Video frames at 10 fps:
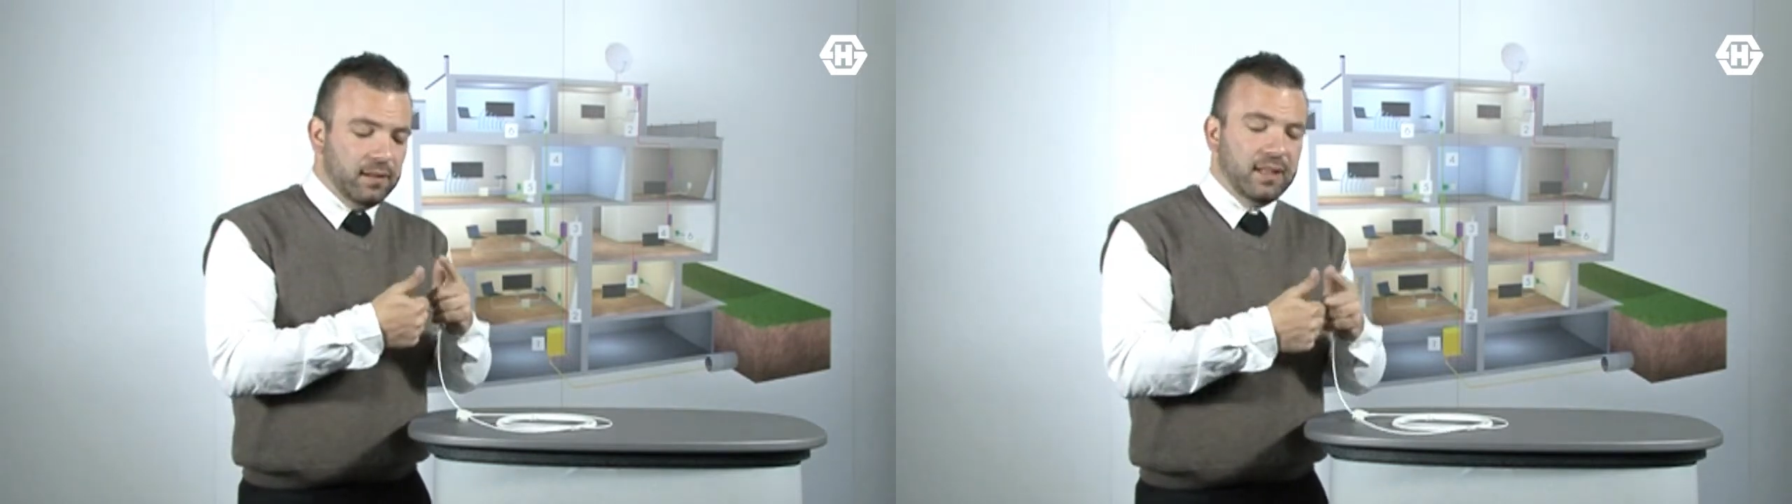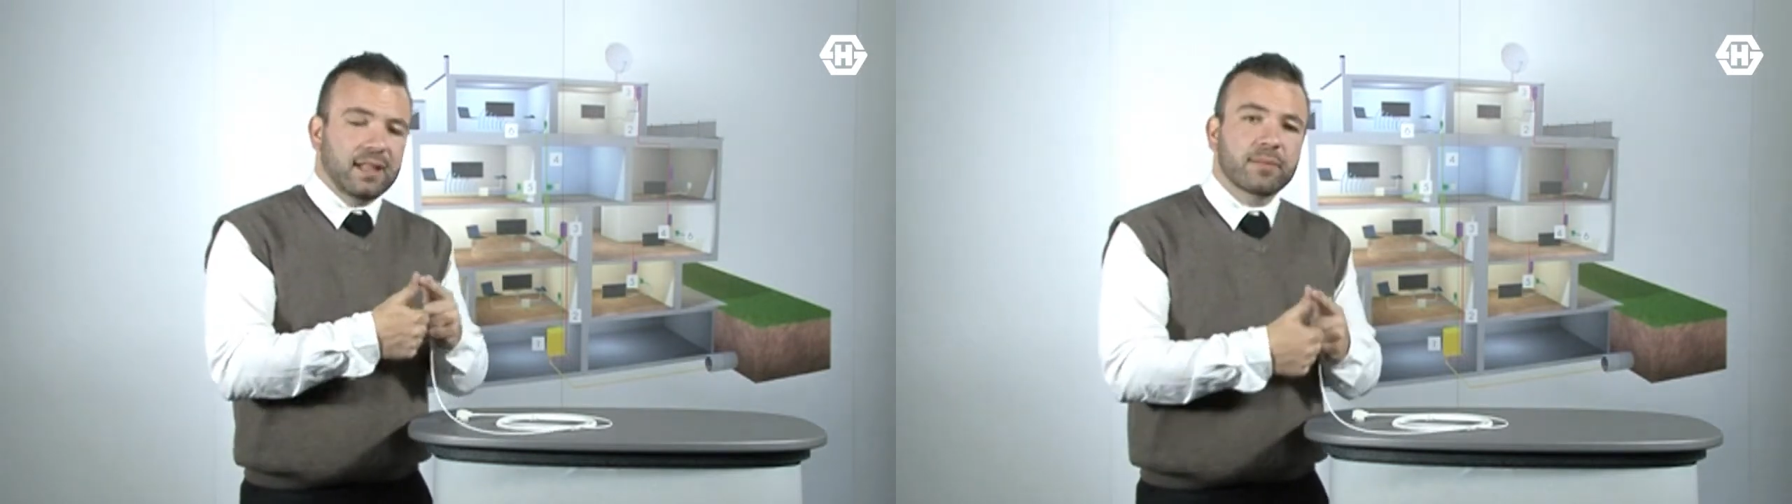
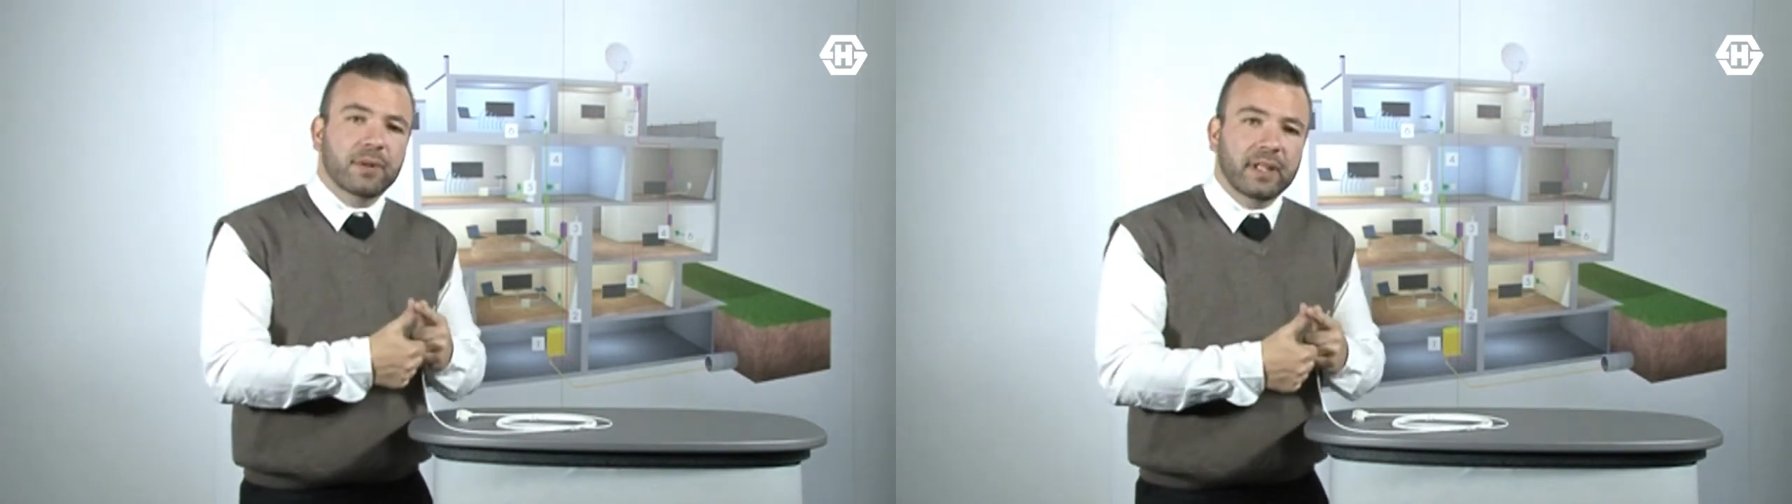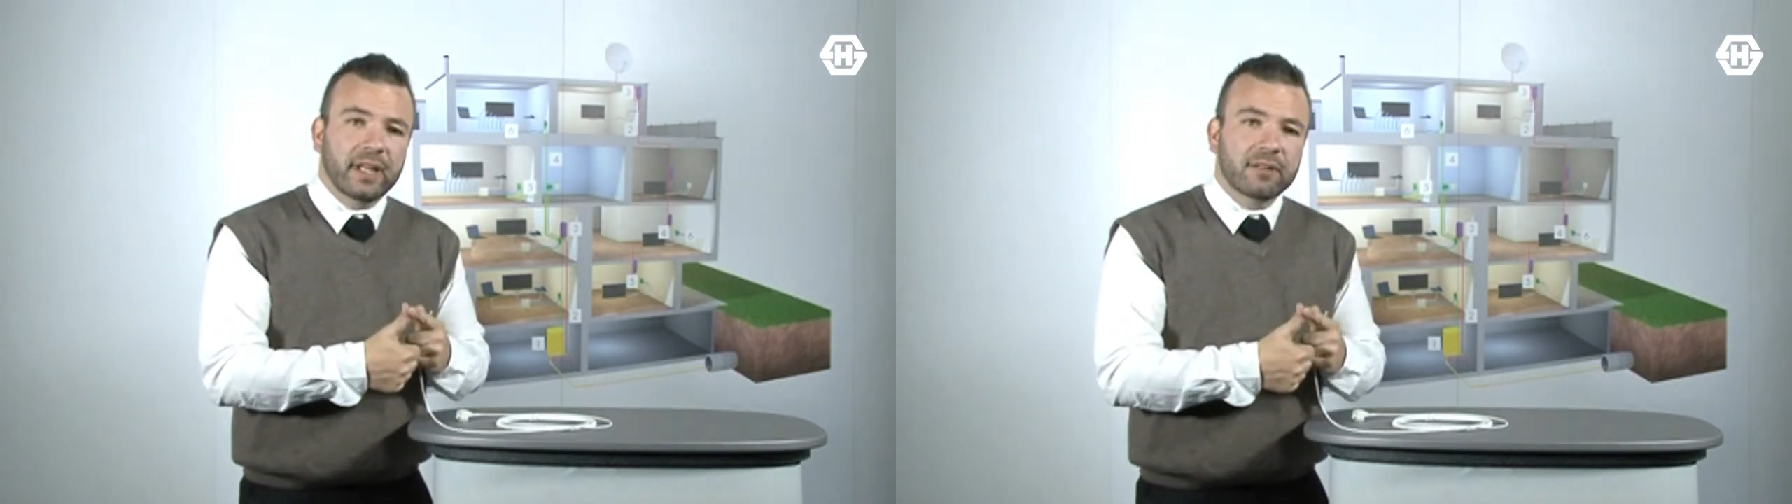dust
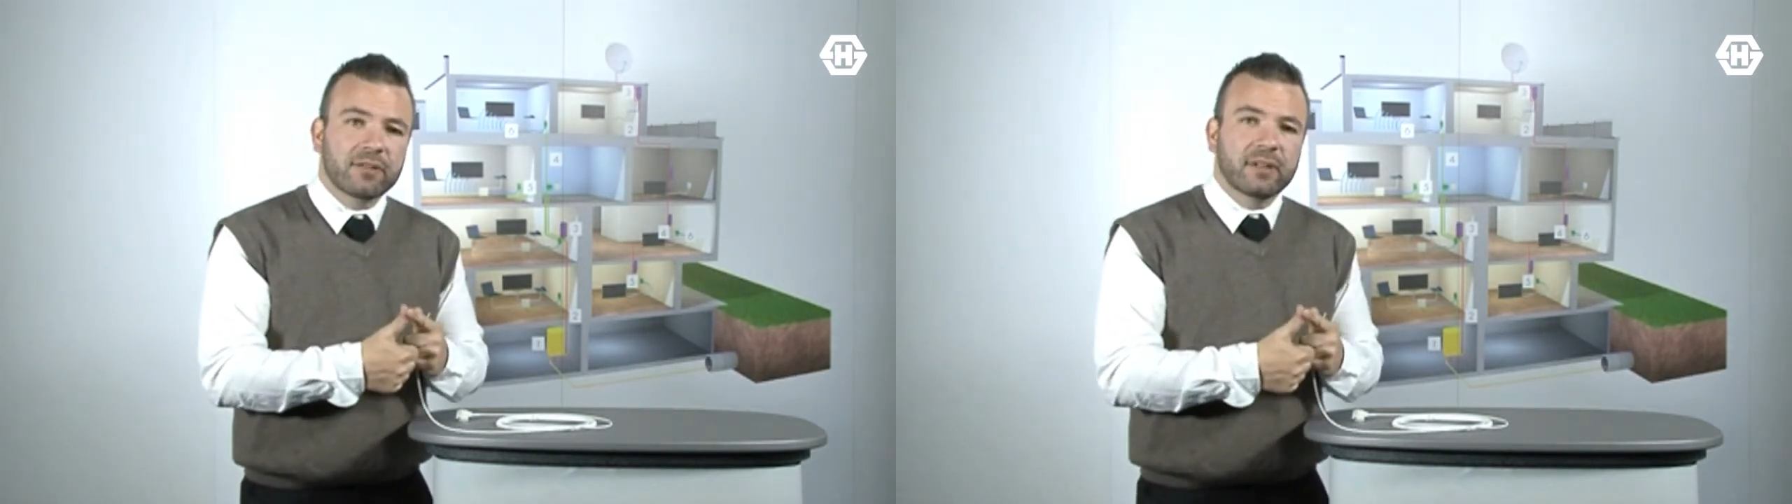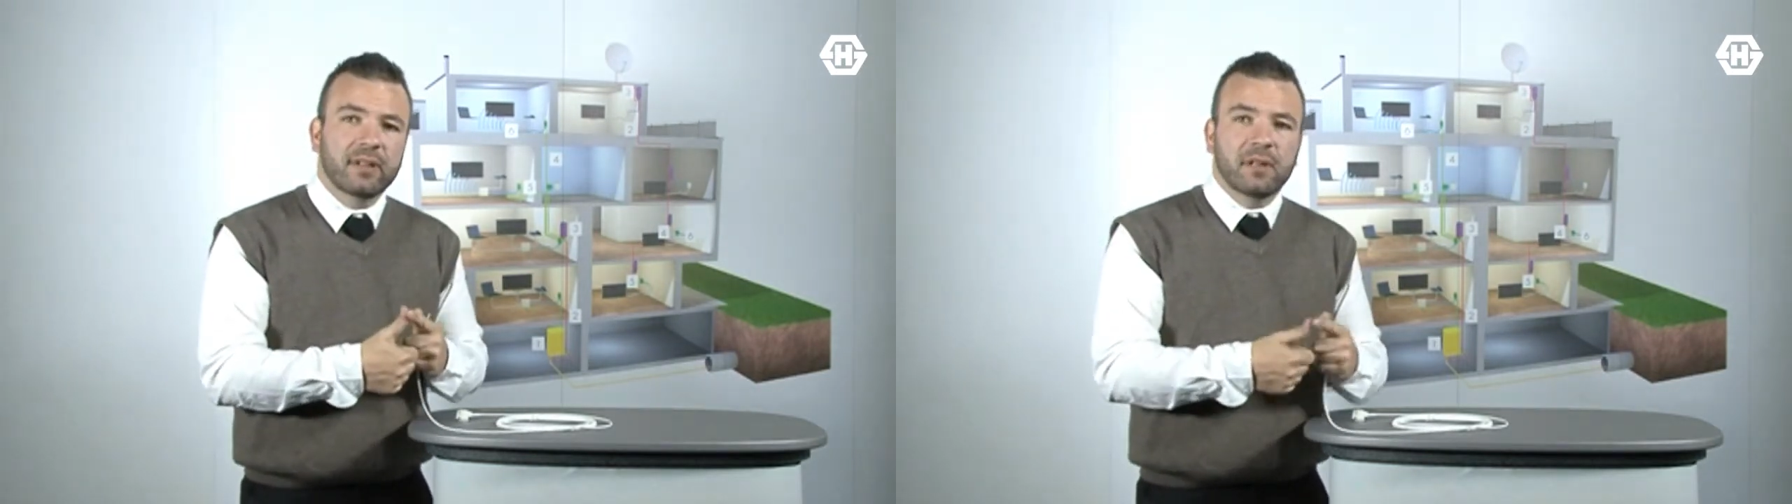
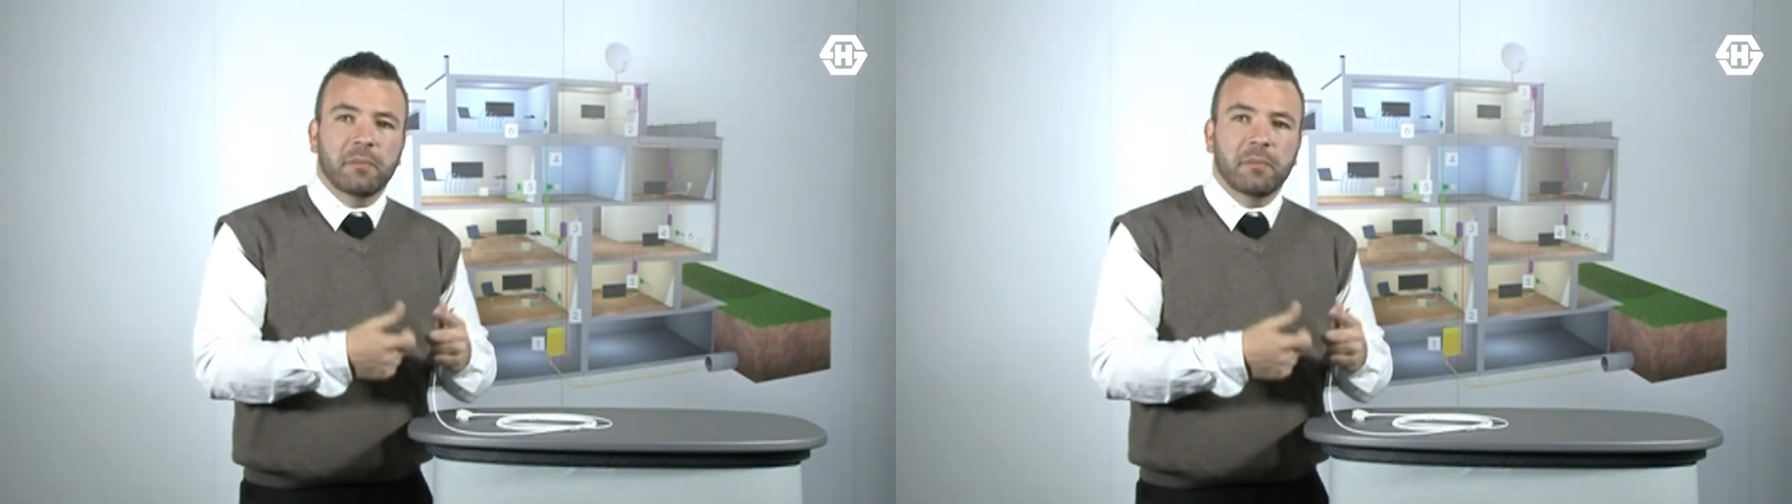protection,